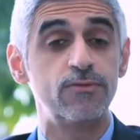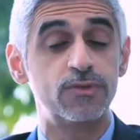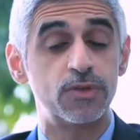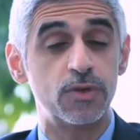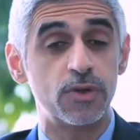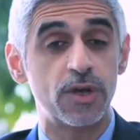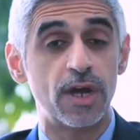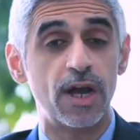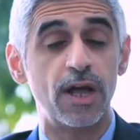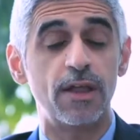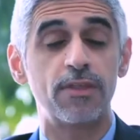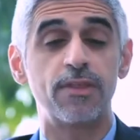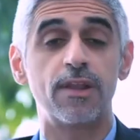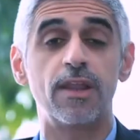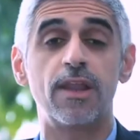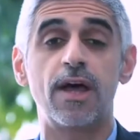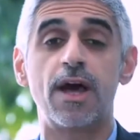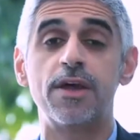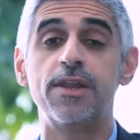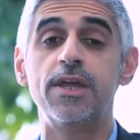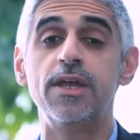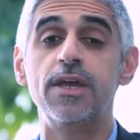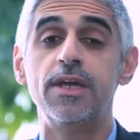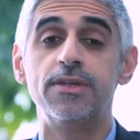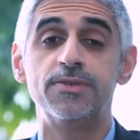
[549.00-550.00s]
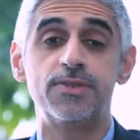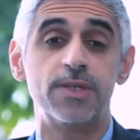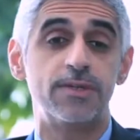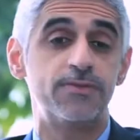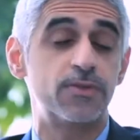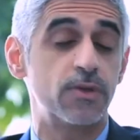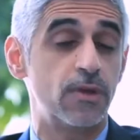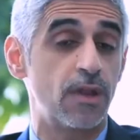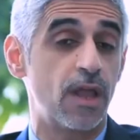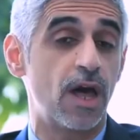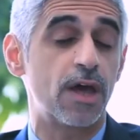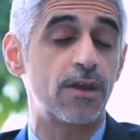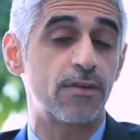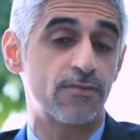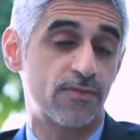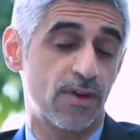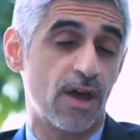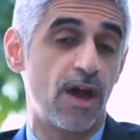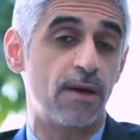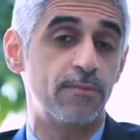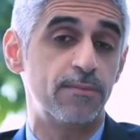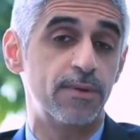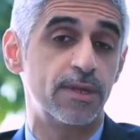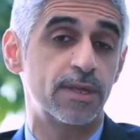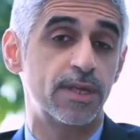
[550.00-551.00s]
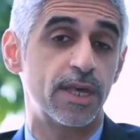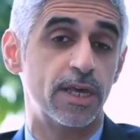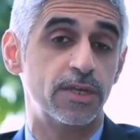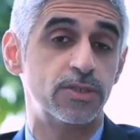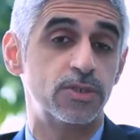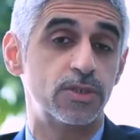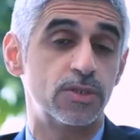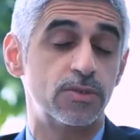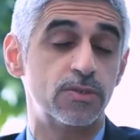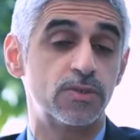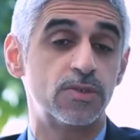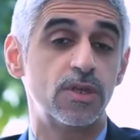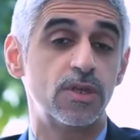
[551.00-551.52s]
your health a lot. It saves you a lot of complications.